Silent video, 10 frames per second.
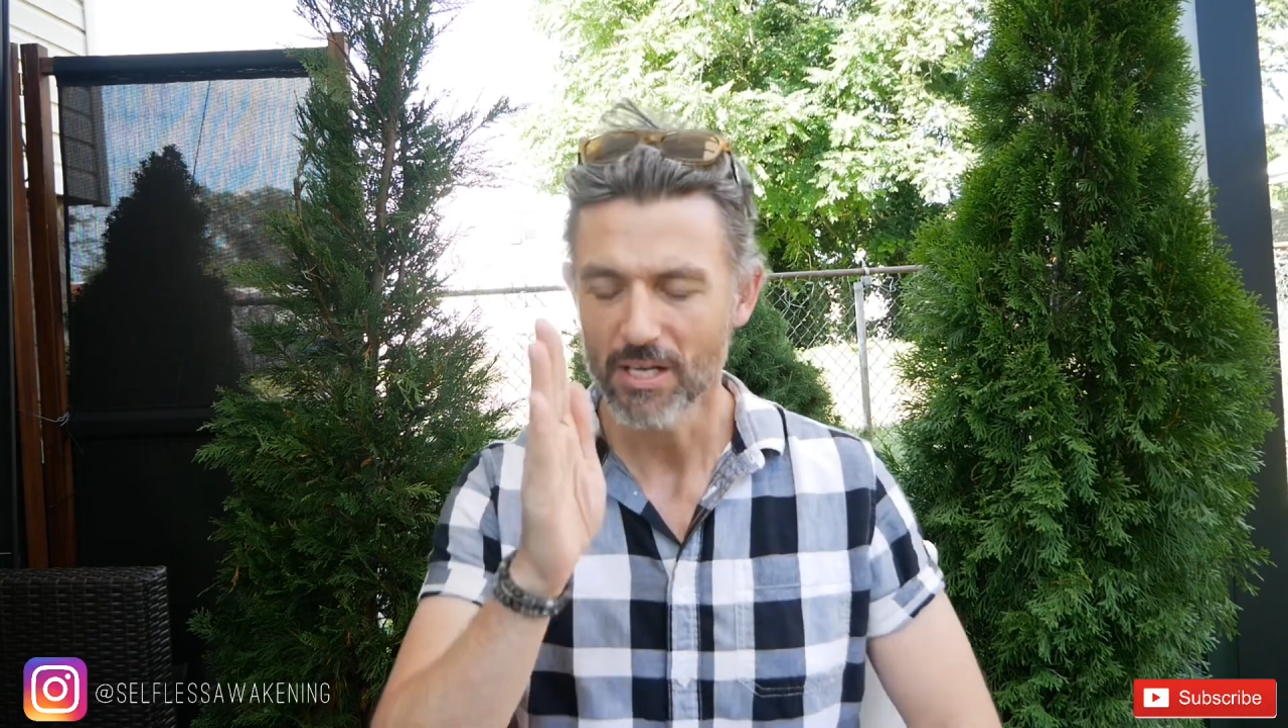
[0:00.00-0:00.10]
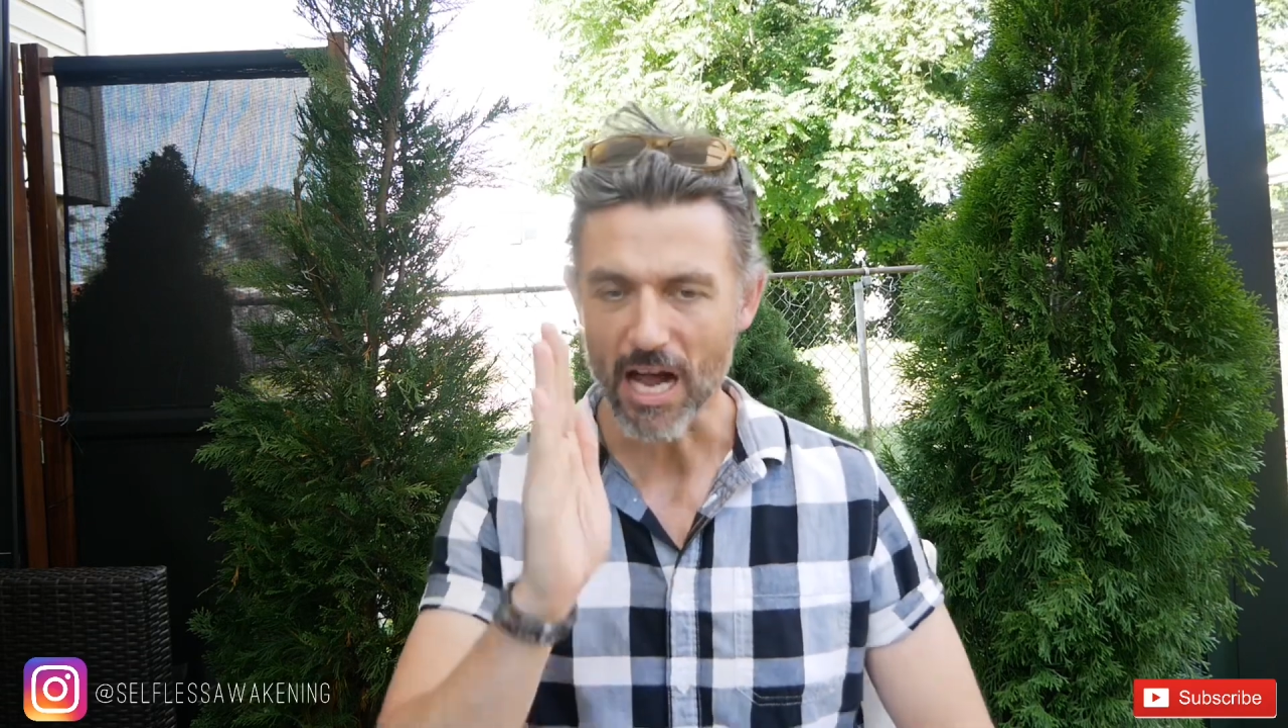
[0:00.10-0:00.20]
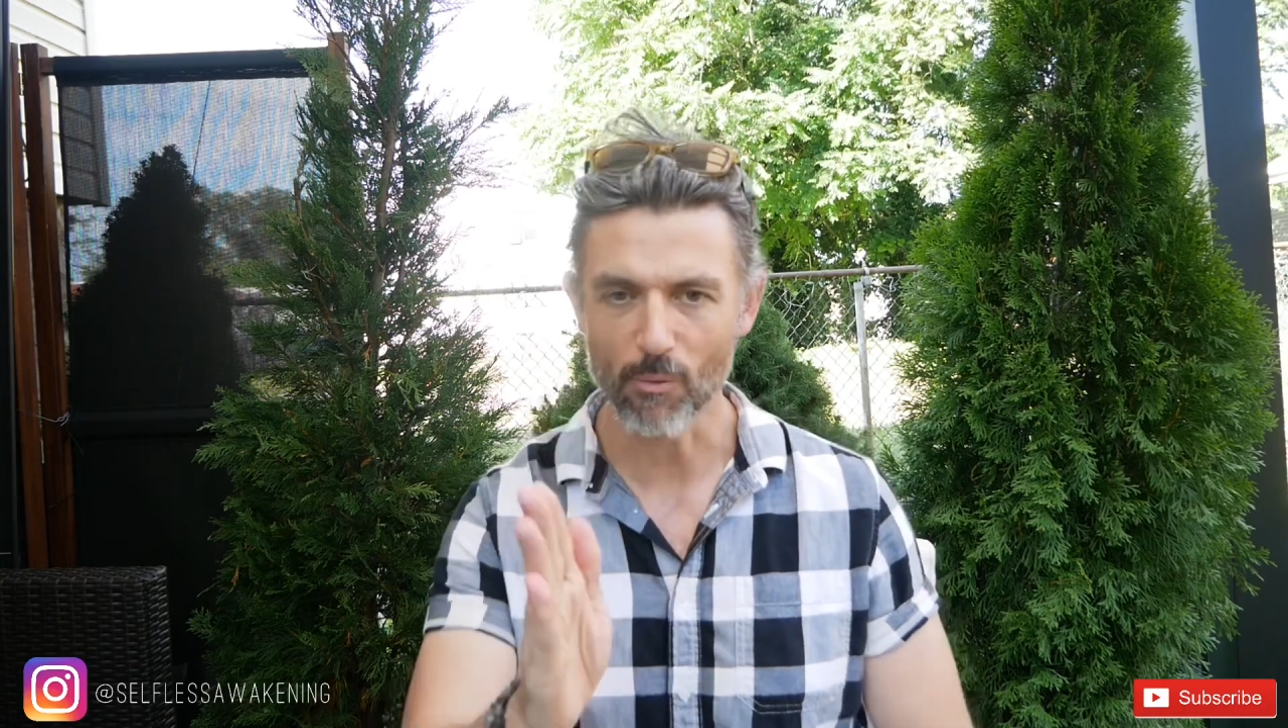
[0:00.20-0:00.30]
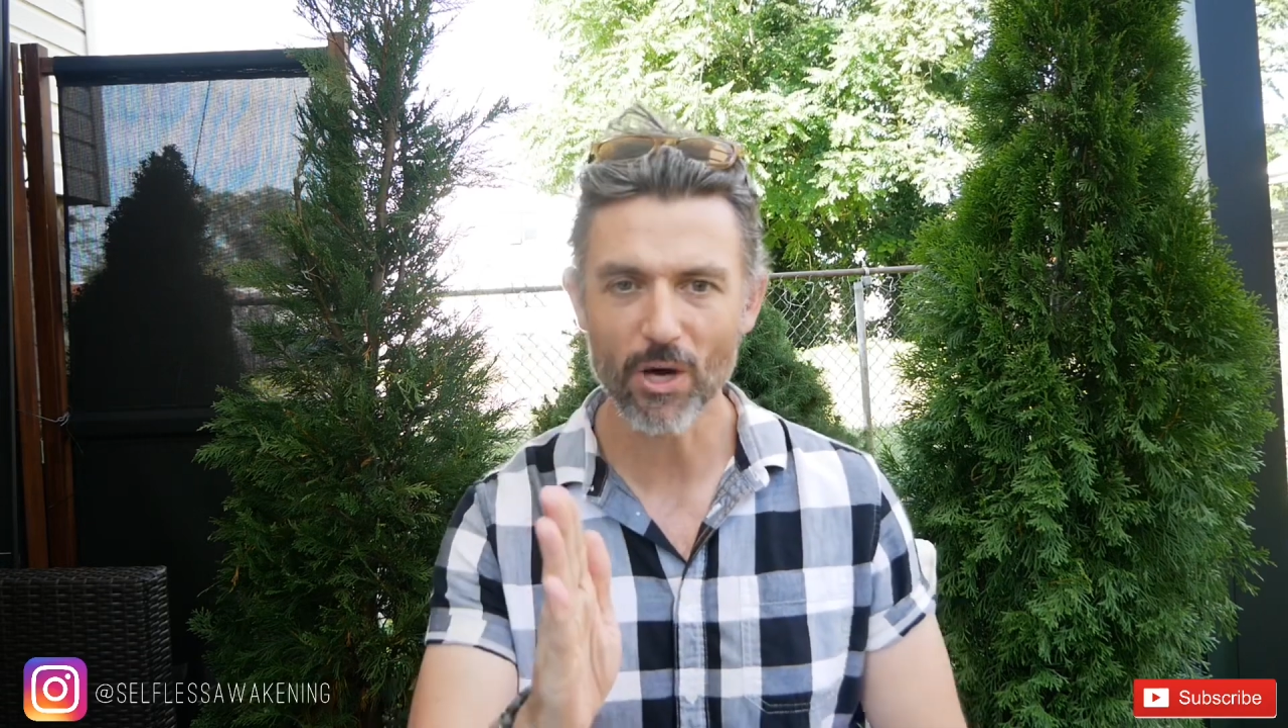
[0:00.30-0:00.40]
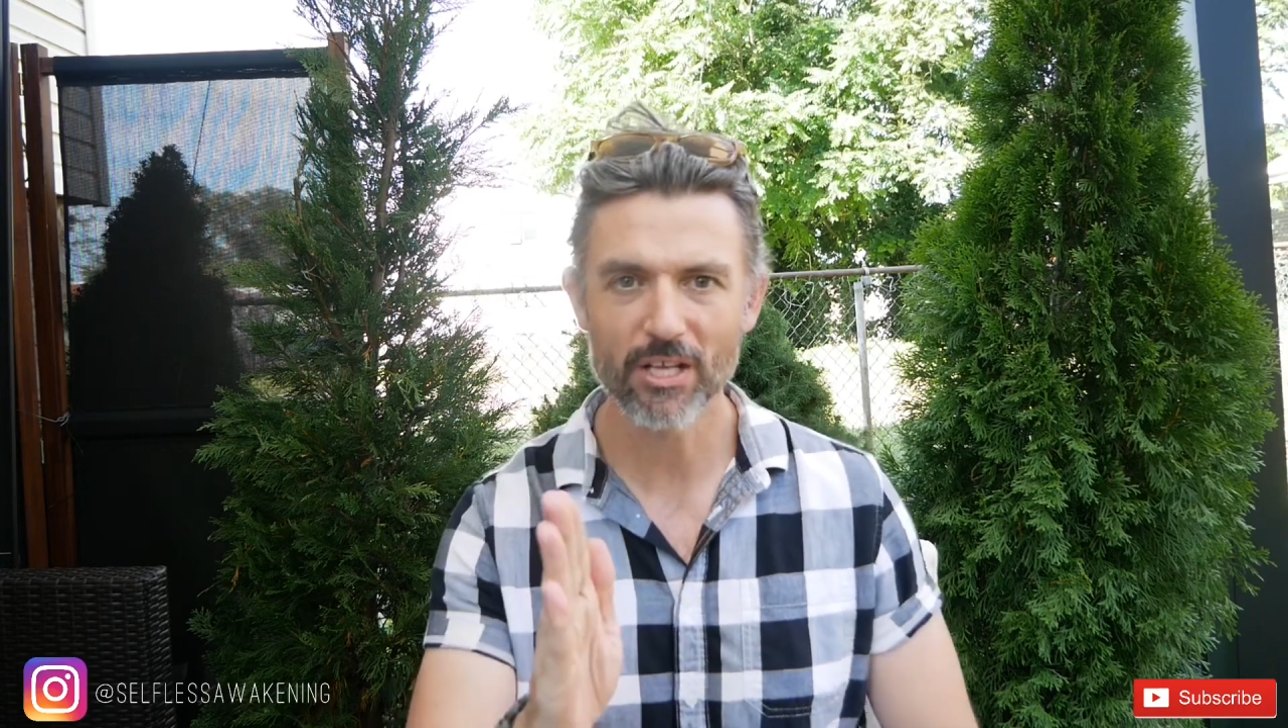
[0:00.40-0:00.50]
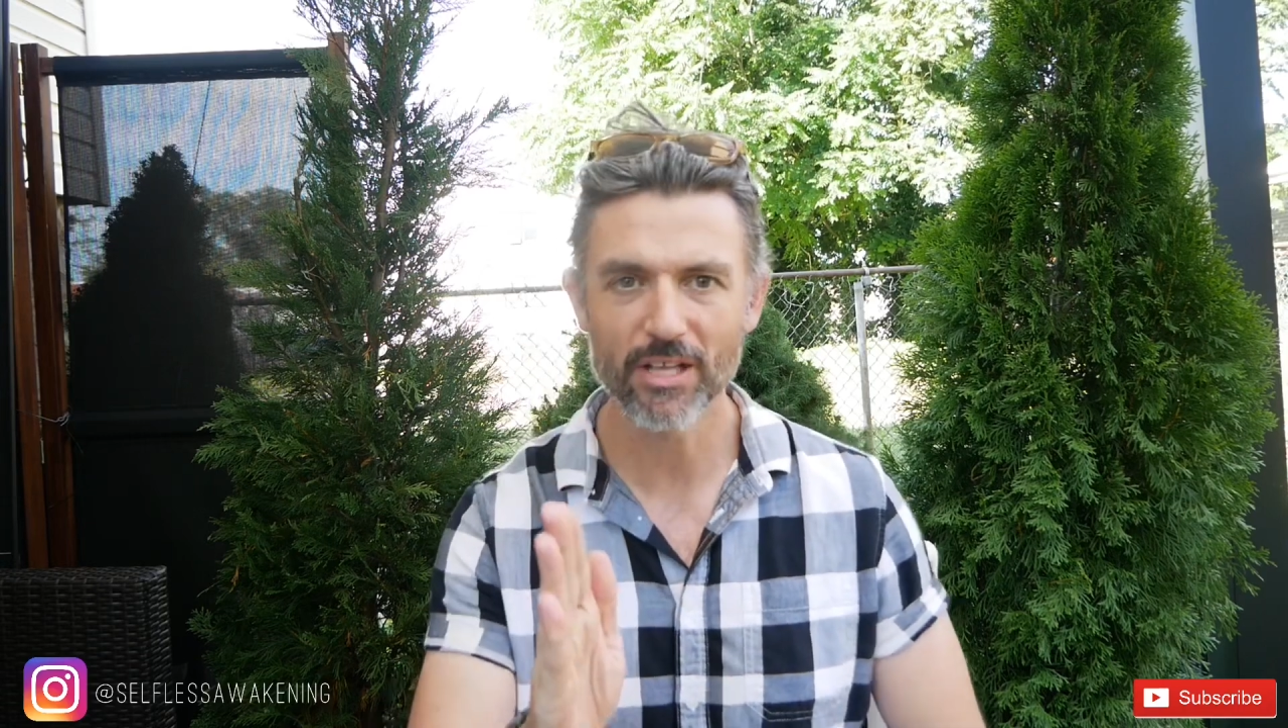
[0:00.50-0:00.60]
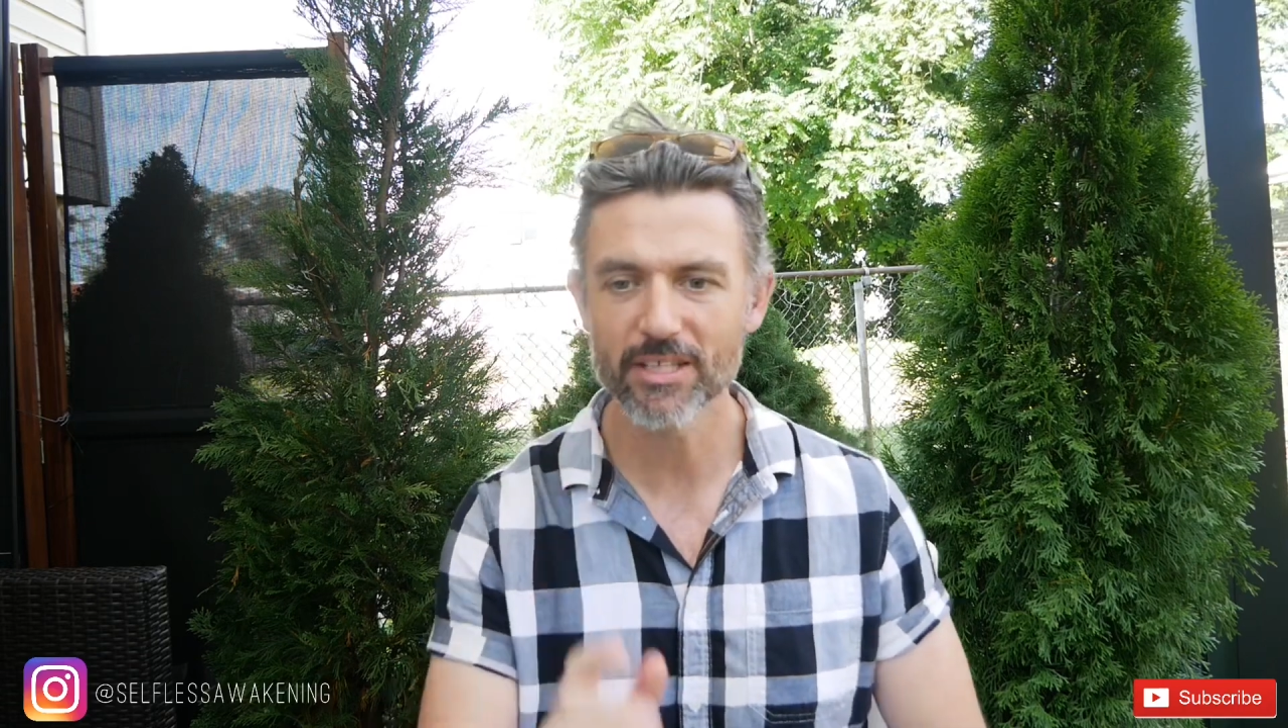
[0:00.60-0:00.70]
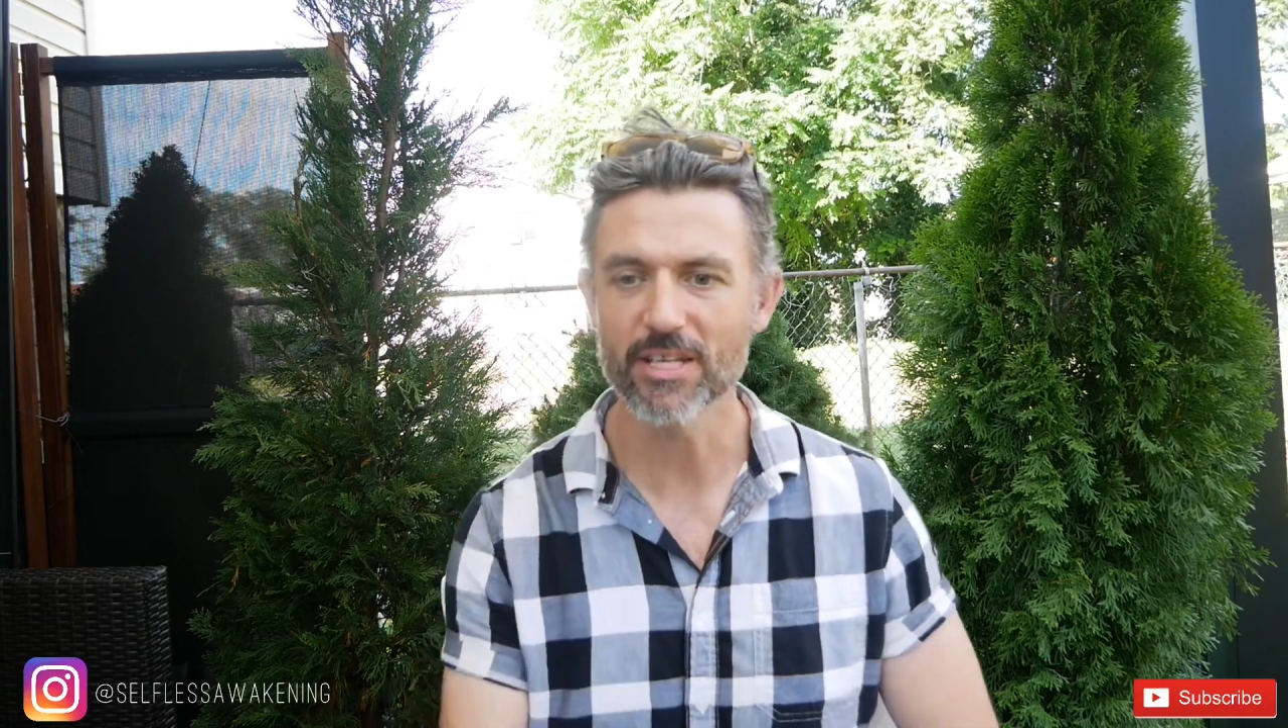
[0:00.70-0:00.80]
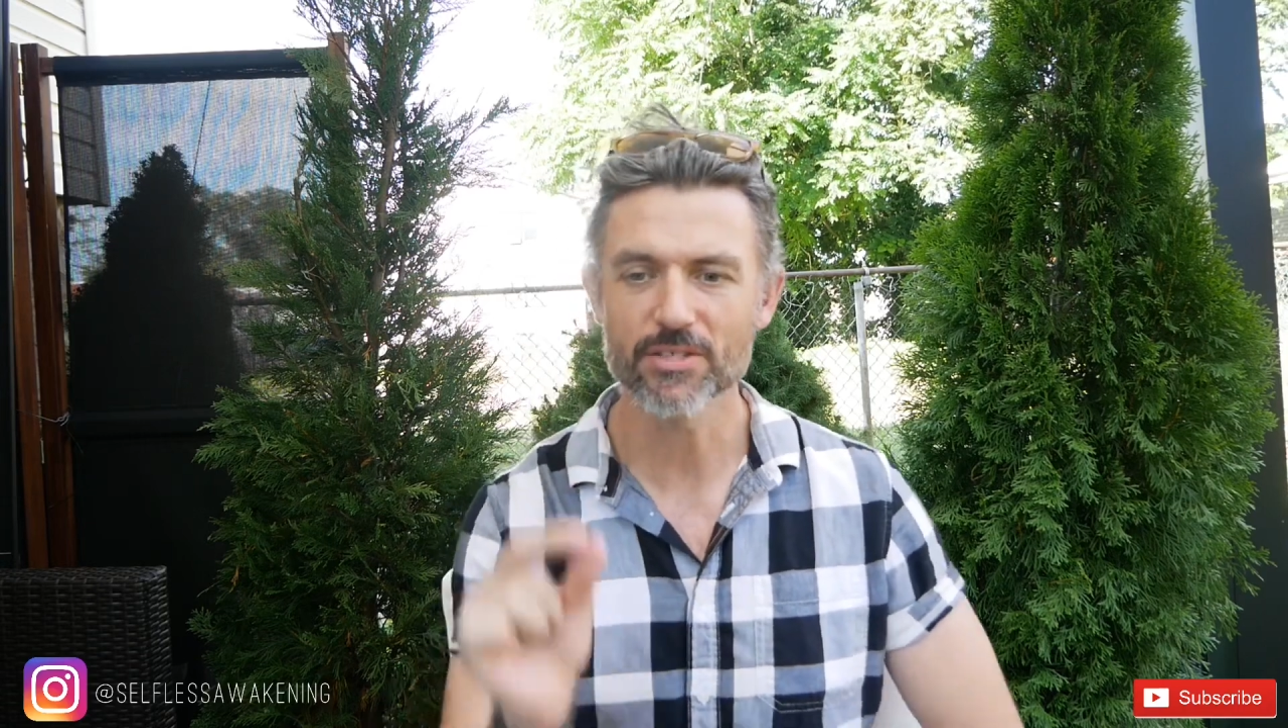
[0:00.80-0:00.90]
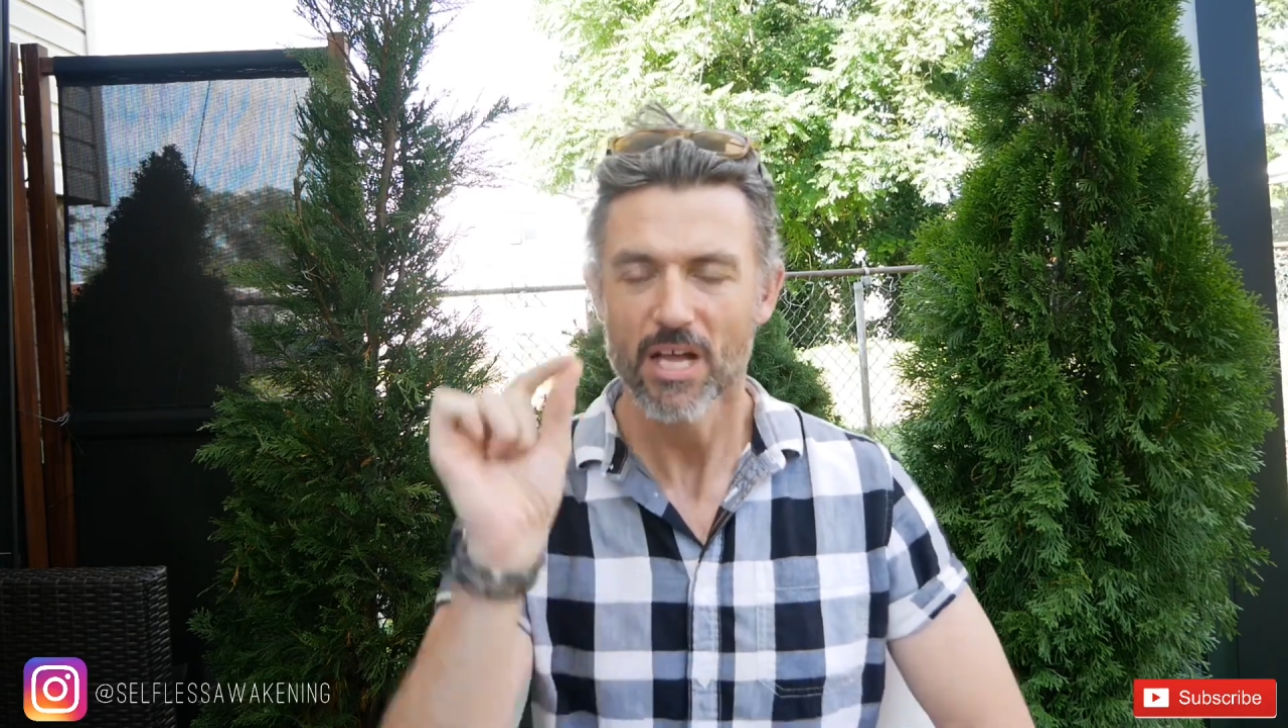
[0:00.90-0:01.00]
I want it like
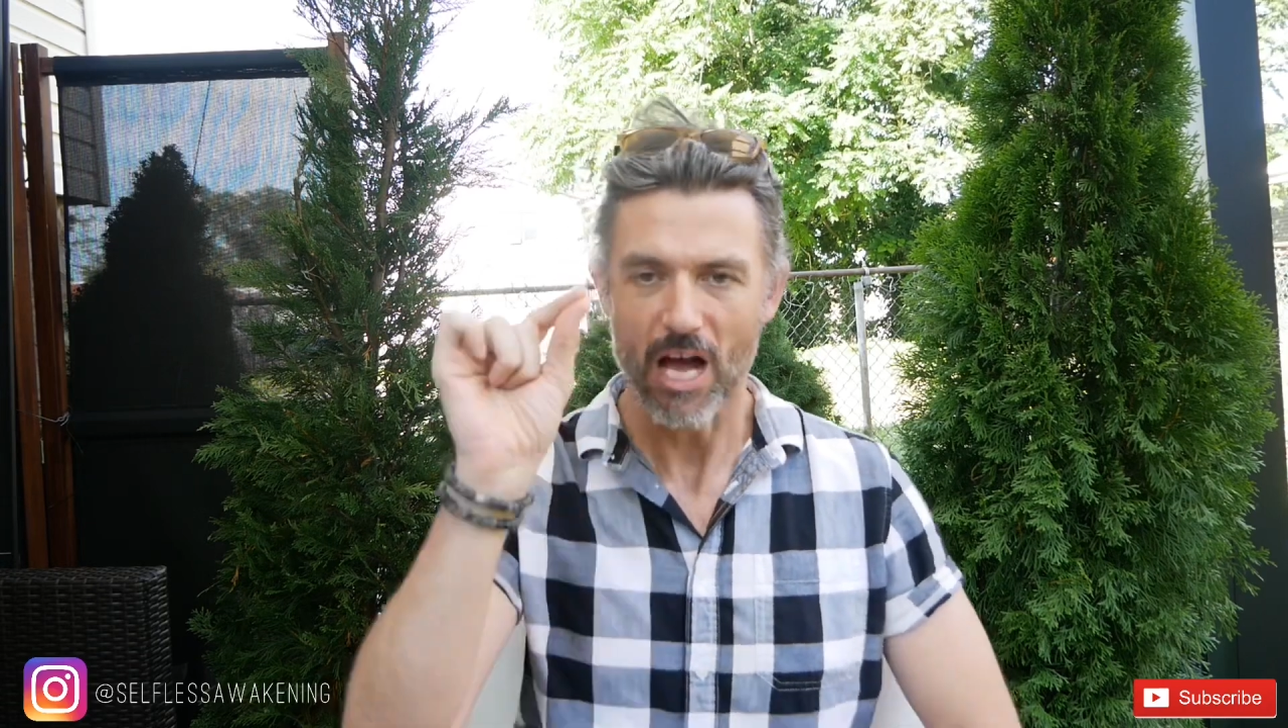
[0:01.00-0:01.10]
this,